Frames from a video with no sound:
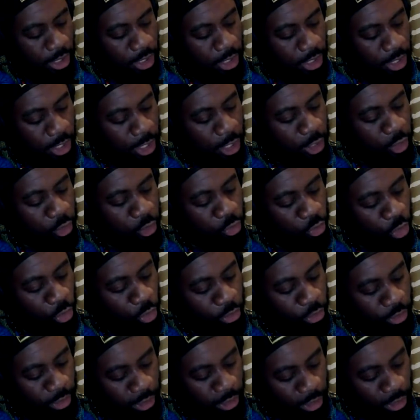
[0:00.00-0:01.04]
Intro
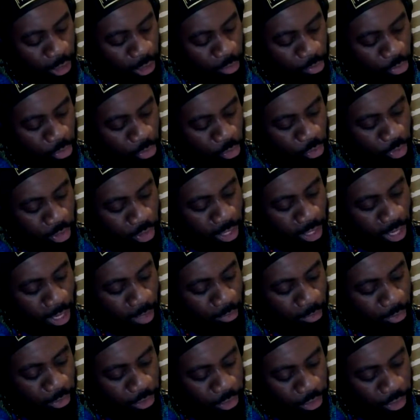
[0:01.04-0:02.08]
to Hebrew and
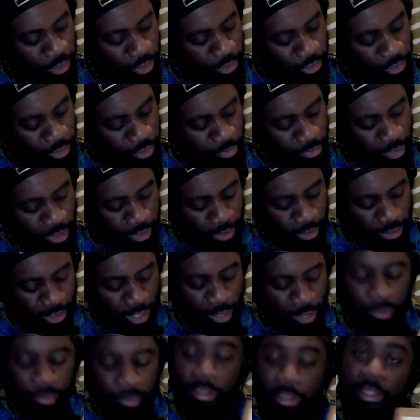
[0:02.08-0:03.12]
Habesha Shemitic
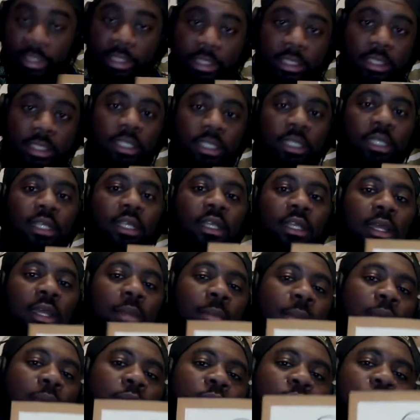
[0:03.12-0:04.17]
Languages by
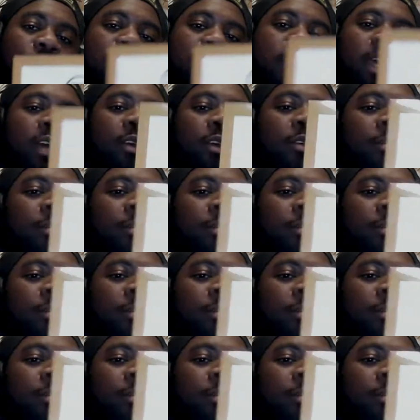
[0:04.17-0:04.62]
Uziyahu